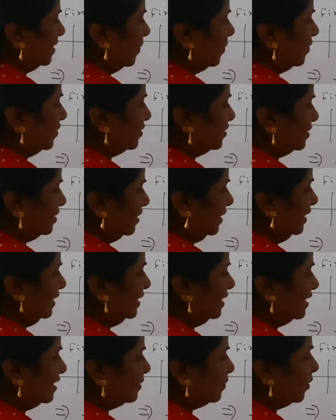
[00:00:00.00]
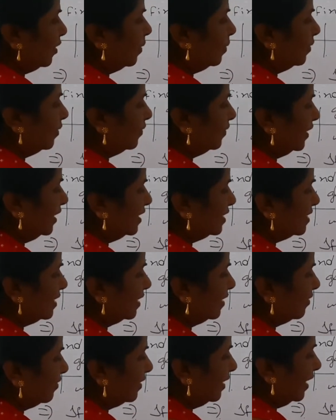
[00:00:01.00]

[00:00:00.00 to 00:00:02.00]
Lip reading: suppose in this problem instead of